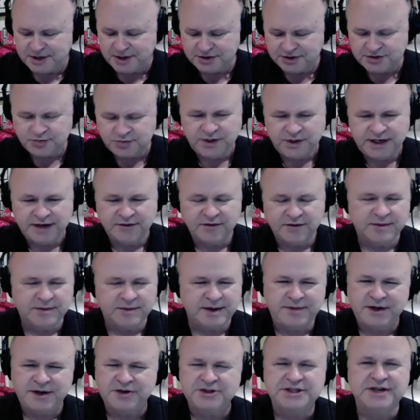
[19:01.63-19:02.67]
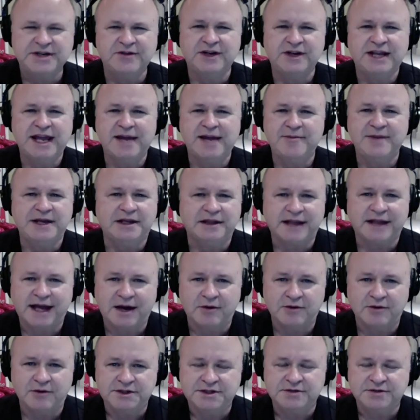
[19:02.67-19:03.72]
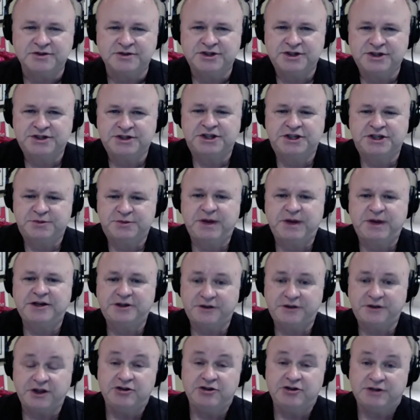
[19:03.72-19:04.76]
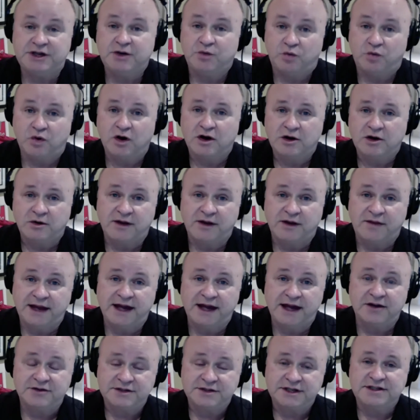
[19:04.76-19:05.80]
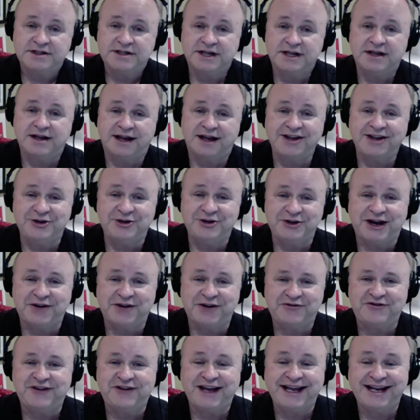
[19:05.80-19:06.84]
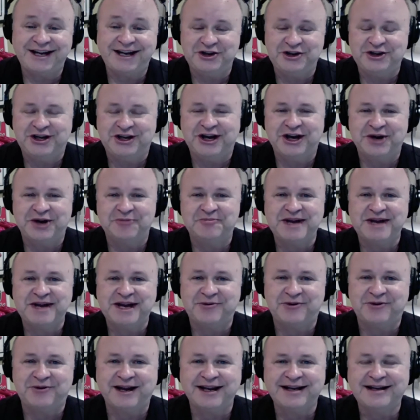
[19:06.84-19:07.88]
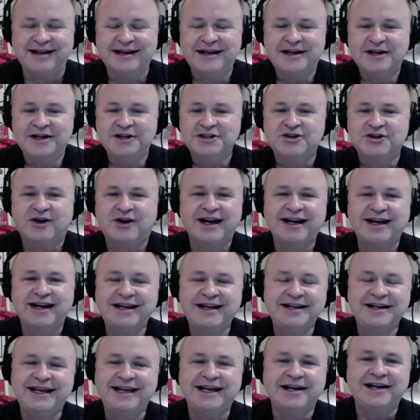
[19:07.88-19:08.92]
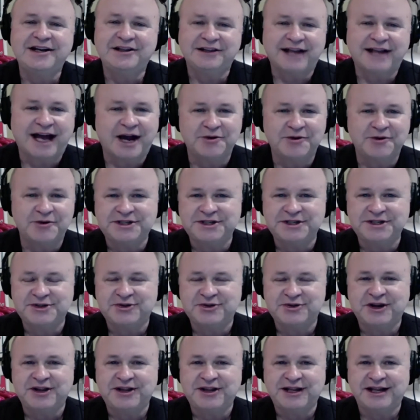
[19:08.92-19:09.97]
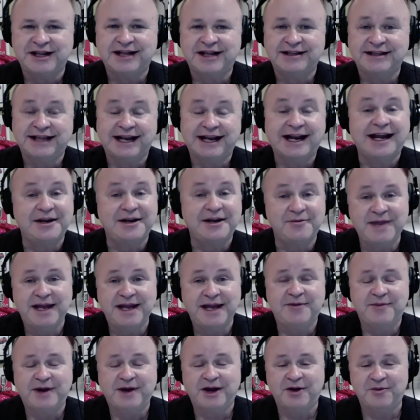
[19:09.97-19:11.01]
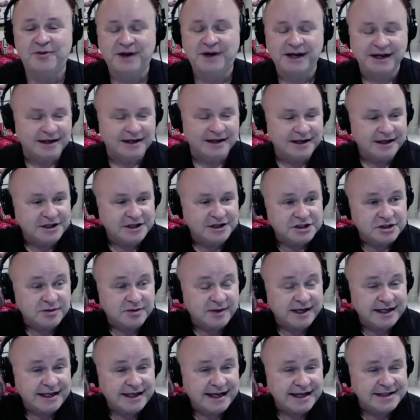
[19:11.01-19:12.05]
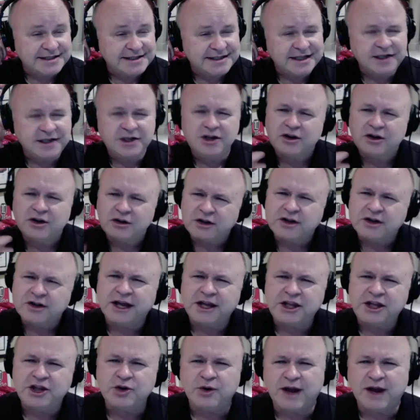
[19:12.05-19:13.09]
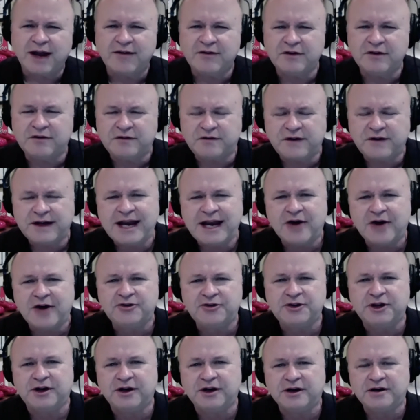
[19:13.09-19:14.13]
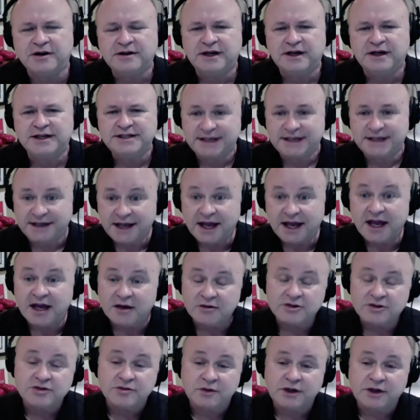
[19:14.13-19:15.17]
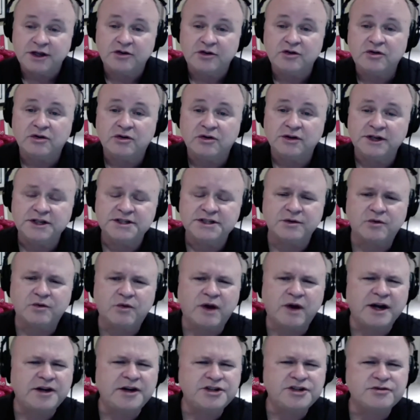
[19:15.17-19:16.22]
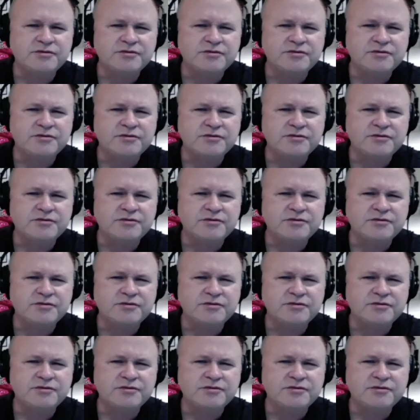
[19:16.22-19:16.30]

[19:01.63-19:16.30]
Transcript: never gave me allowance. It was just expected that you did work around the house. That's how you got fed and you got a bed, right? So I didn't get allowances or anything like that. I had to make my own money. So my dad said, it looked like you were having fun out there. And I said, yeah, it was really cool. And he said, well, why don't you